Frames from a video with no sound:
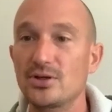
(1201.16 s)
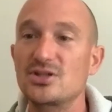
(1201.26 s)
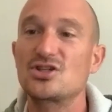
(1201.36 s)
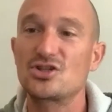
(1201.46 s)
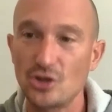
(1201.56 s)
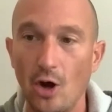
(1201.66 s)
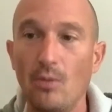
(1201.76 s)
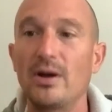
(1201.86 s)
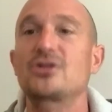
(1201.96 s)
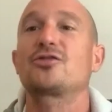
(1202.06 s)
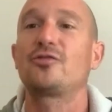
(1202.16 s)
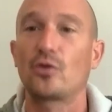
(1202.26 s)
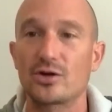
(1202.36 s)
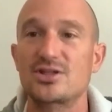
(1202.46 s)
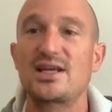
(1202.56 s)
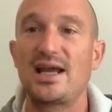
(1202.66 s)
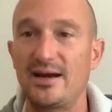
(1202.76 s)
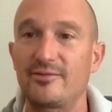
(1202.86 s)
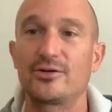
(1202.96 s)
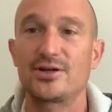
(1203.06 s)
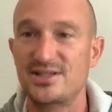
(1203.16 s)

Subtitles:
put so much force every